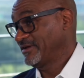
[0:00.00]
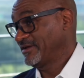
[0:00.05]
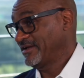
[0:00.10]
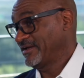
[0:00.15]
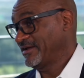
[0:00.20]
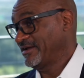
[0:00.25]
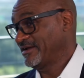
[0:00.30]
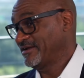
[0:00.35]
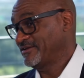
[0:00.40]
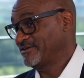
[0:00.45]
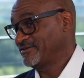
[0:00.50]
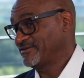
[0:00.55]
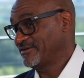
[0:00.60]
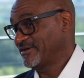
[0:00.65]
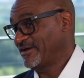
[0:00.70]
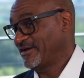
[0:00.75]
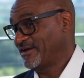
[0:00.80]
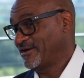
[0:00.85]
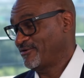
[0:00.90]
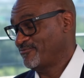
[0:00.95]
And
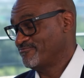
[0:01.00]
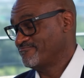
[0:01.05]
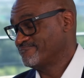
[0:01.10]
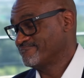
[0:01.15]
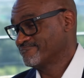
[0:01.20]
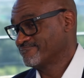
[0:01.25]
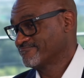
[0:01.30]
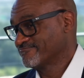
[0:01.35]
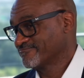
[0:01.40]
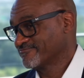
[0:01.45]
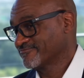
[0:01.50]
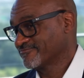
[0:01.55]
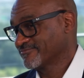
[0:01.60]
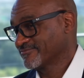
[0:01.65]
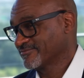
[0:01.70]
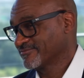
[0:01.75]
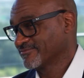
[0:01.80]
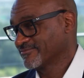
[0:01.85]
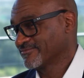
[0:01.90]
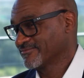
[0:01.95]
um,
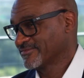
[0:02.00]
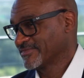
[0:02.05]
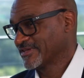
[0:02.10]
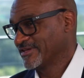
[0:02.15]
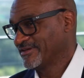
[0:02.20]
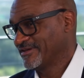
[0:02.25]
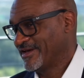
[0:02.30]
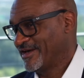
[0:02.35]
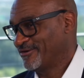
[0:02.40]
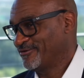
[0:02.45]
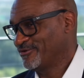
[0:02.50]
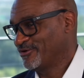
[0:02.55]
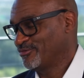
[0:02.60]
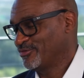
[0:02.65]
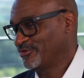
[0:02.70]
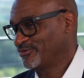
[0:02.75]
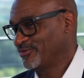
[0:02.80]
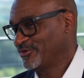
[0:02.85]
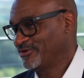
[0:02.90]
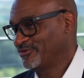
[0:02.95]
I don't know
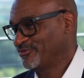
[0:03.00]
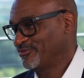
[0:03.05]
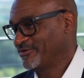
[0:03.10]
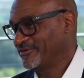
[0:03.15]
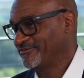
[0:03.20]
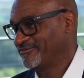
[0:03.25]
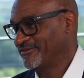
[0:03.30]
between twenty